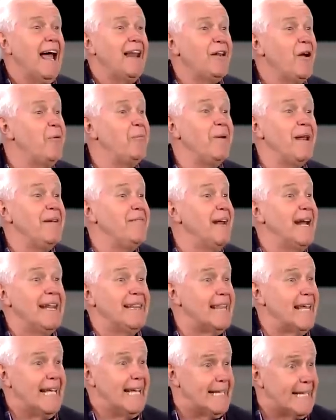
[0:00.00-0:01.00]
don't believe
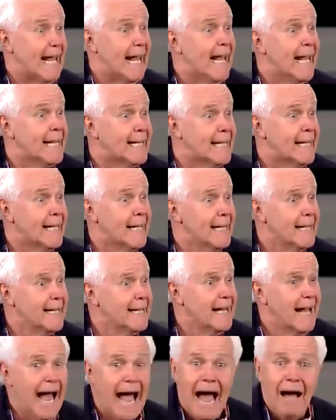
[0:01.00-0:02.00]
anything he says.
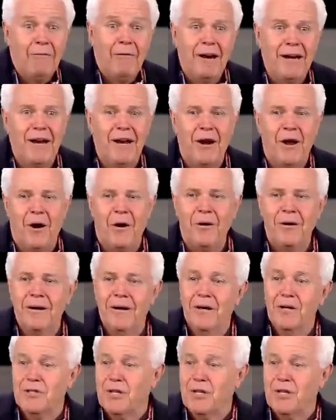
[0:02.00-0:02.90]
I wouldn't know.